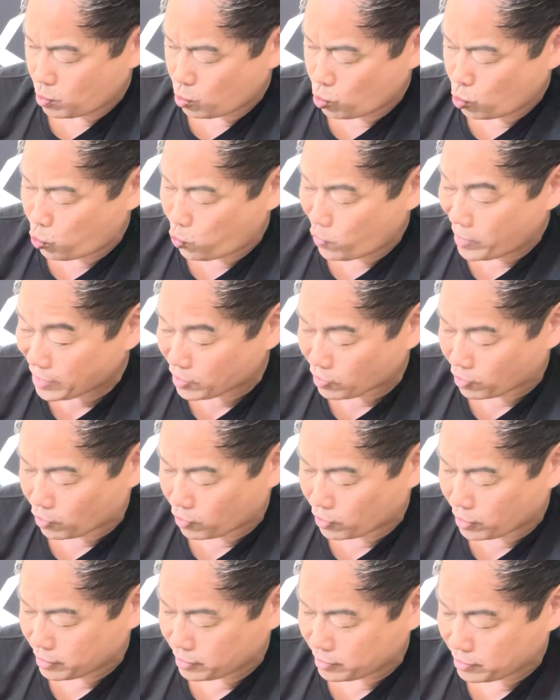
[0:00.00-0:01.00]

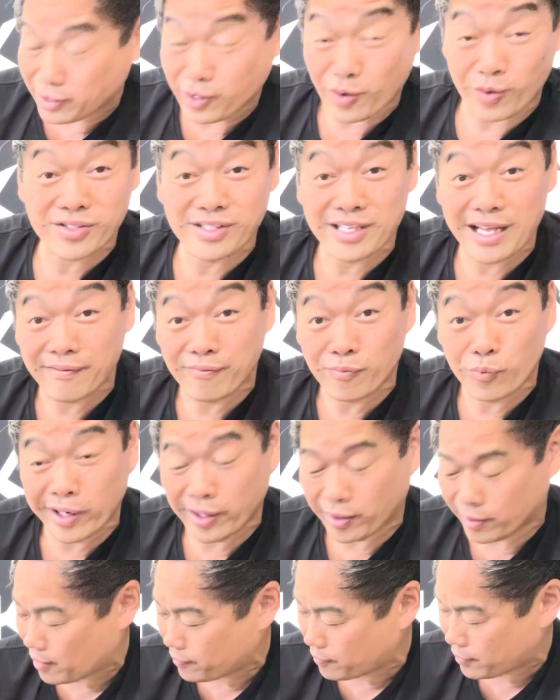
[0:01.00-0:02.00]
Weird, notice they have
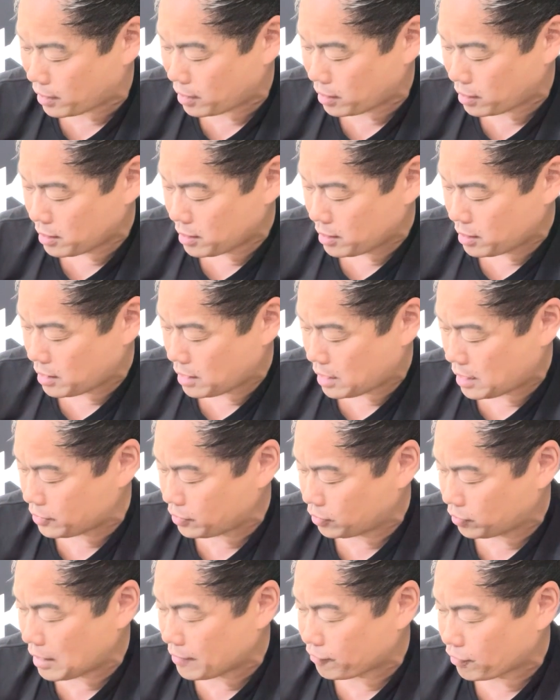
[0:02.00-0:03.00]
weird on there,
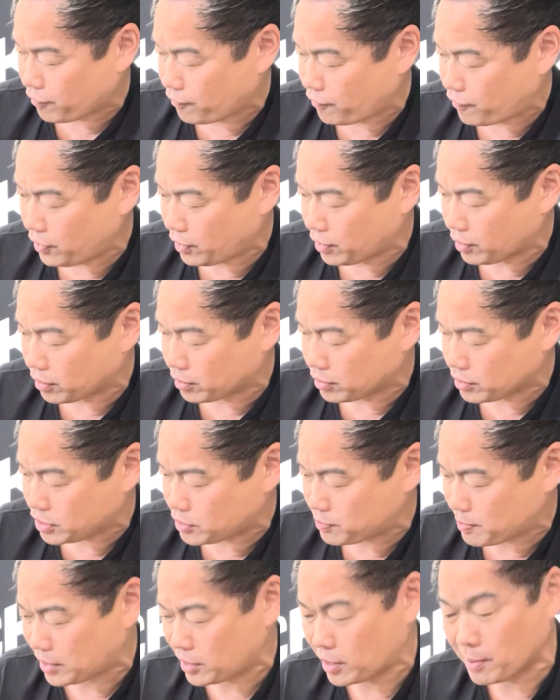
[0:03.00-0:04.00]
you'll ever feel.
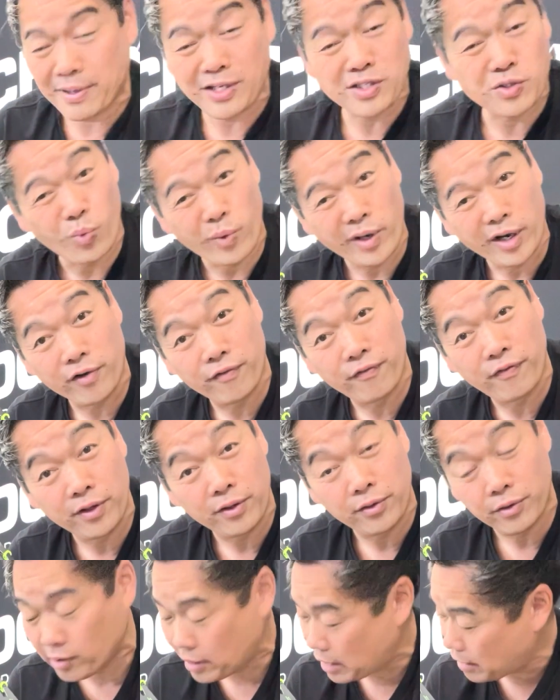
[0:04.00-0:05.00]
Expect the best weird feel
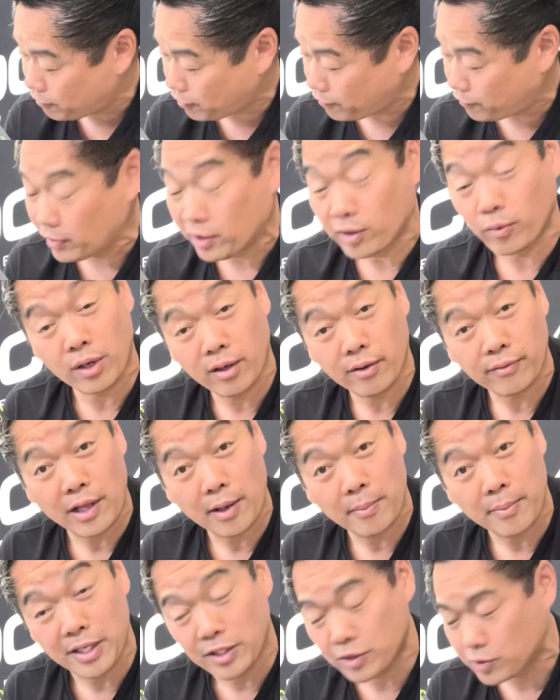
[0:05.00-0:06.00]
you'll ever feel. Well, that'll
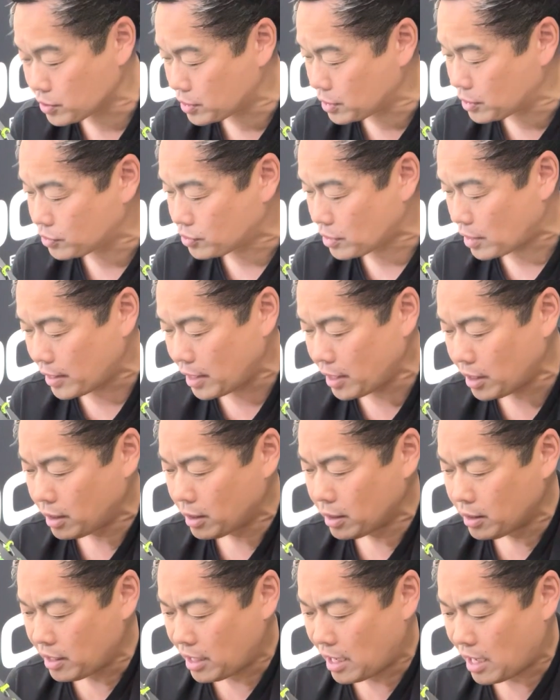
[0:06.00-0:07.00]
be interesting to try that.
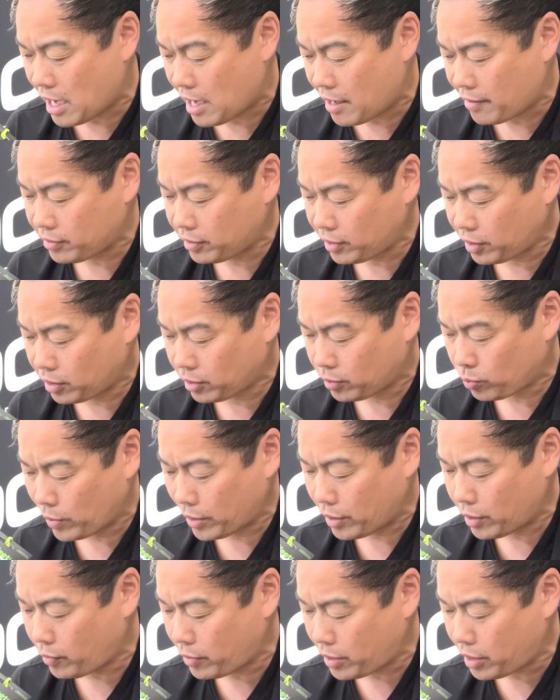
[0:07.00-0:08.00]
A little
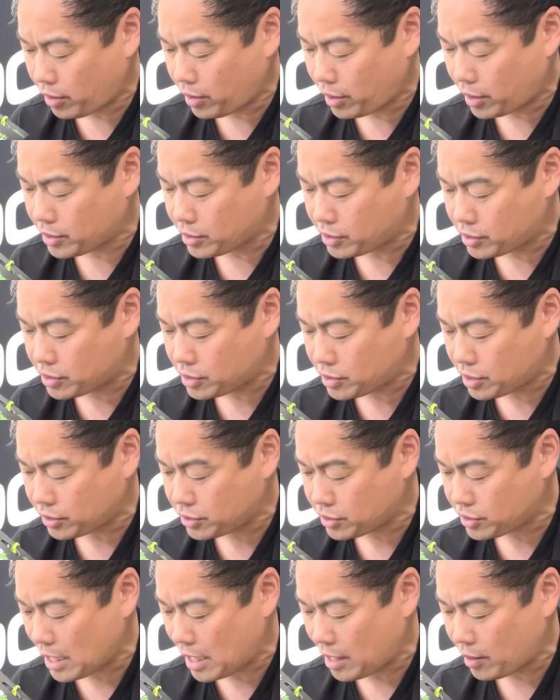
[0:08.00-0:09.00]
window here, you can
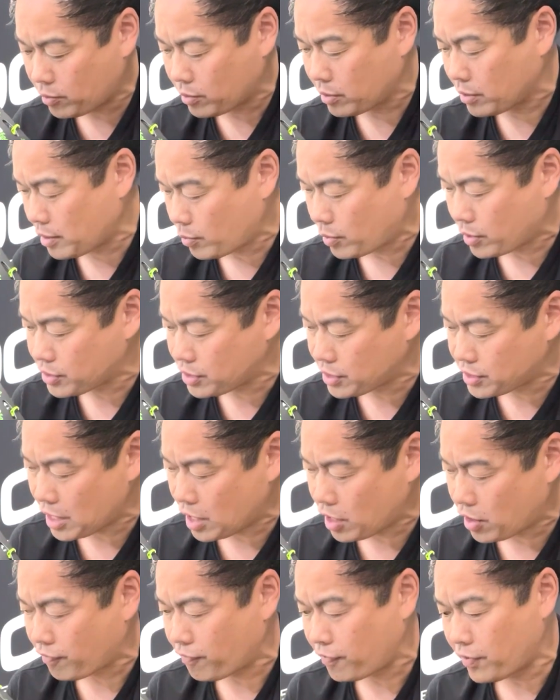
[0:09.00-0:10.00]
touch that where it says
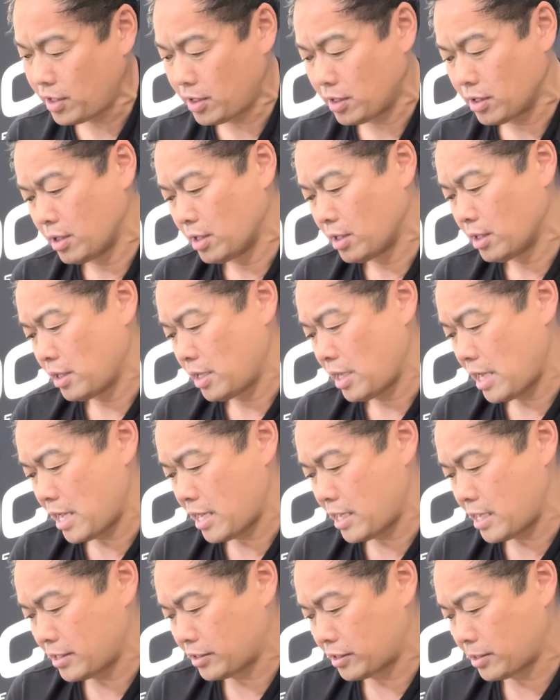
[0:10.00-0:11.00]
AIRfeet.
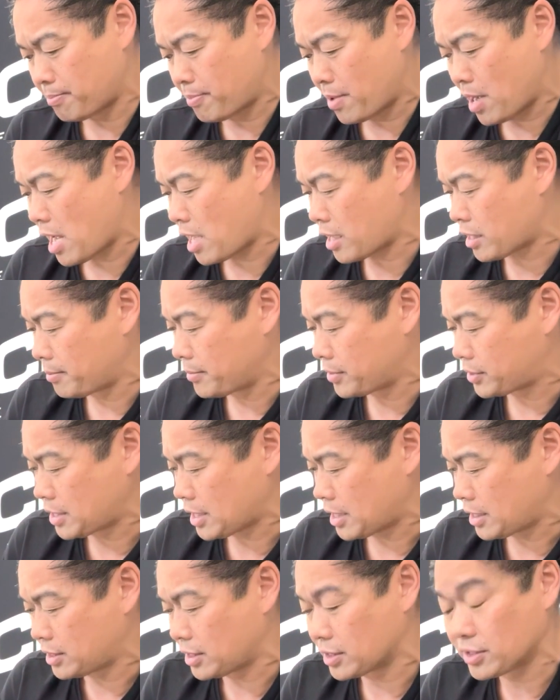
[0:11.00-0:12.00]
And at the bottom, it
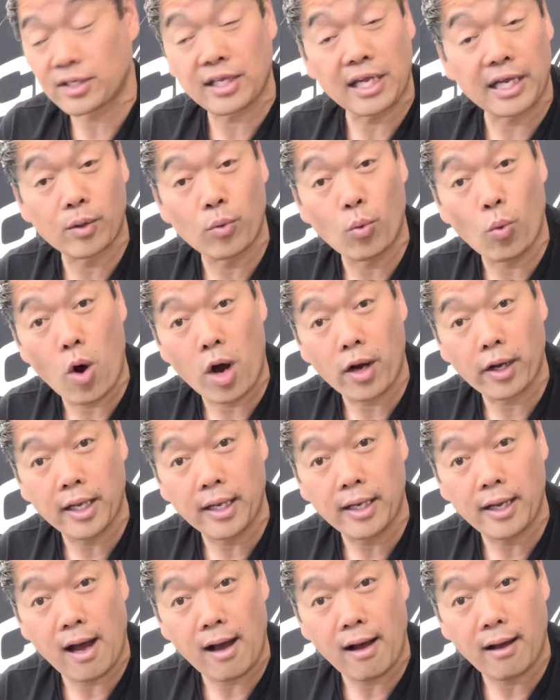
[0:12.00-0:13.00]
says it's like walking
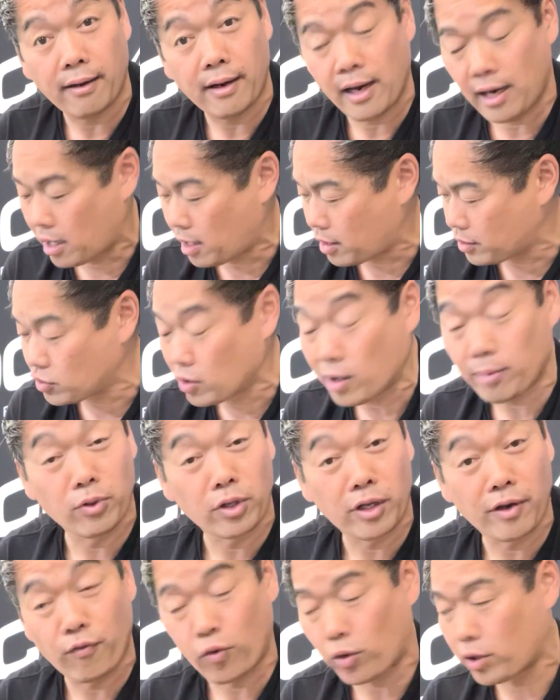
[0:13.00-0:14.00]
on air. So I'm
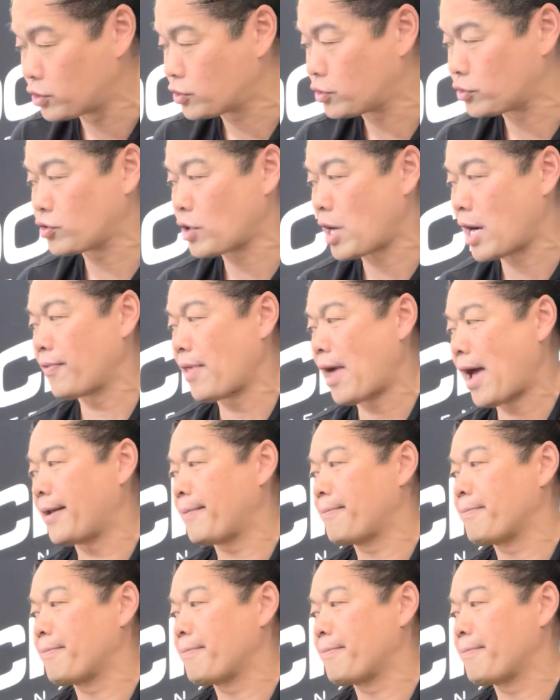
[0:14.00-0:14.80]
looking forward to trying that.